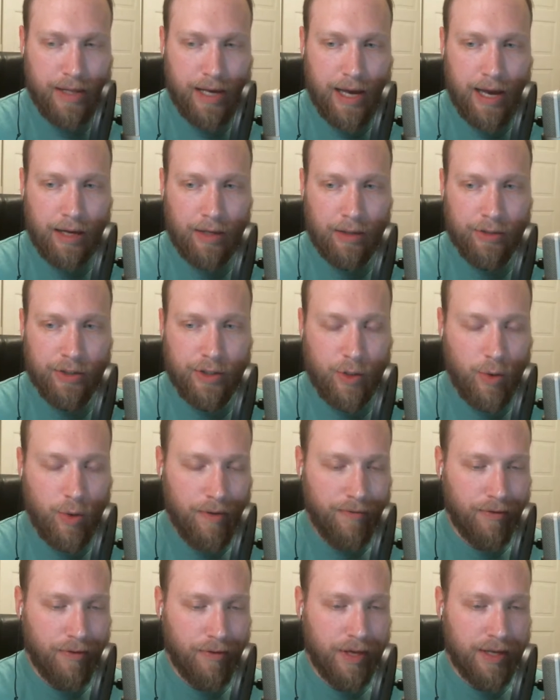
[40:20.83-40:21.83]
that'll do
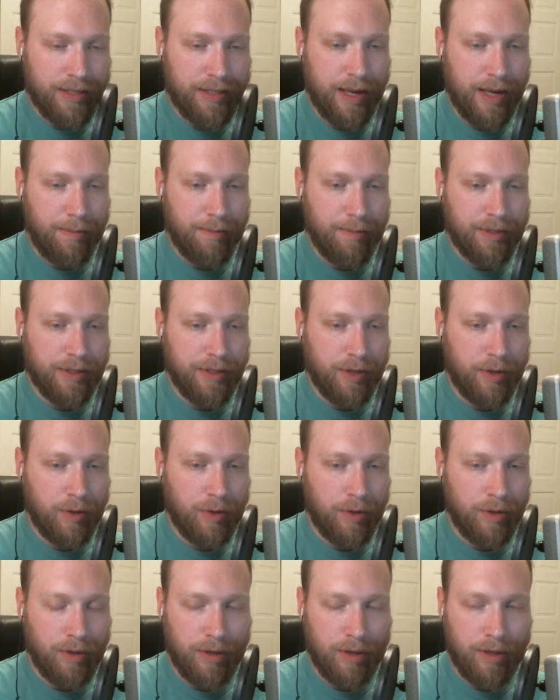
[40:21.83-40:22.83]
it for this
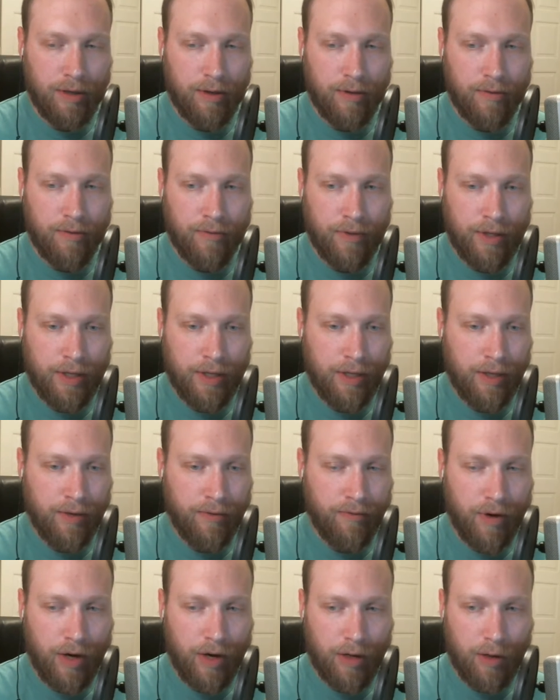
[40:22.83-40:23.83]
episode of the
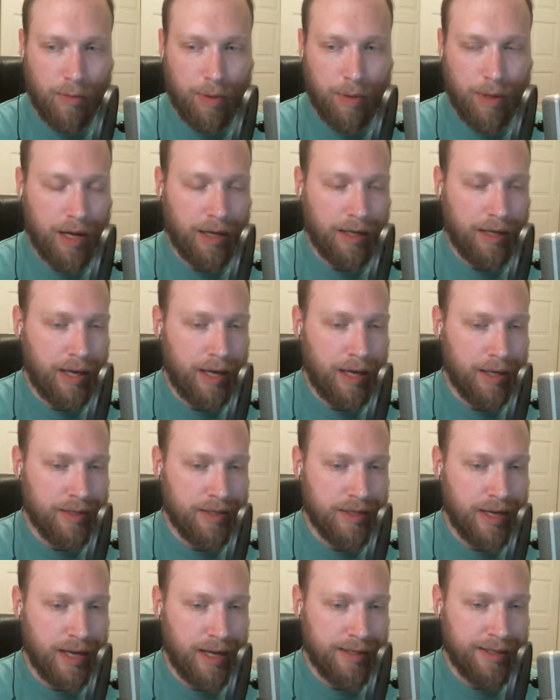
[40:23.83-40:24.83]
Fargo
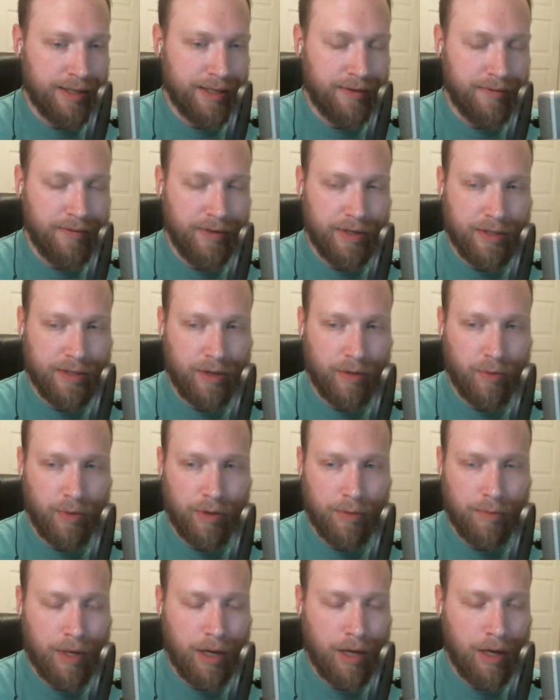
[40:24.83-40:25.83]
podcast at TV is Our
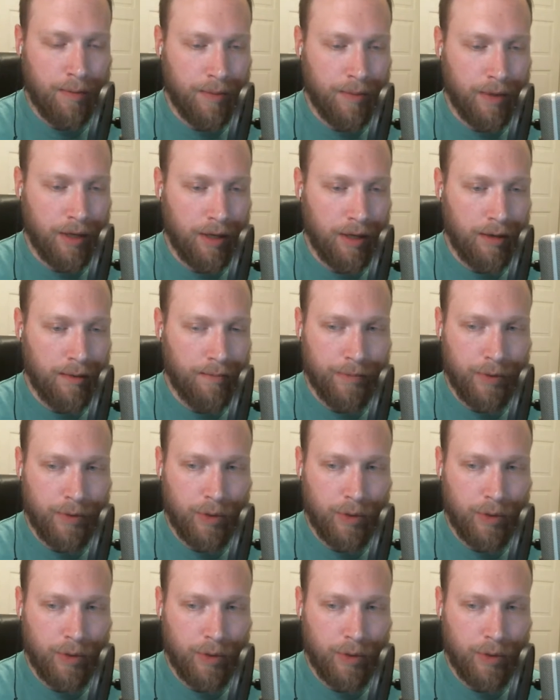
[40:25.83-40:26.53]
Real Mom.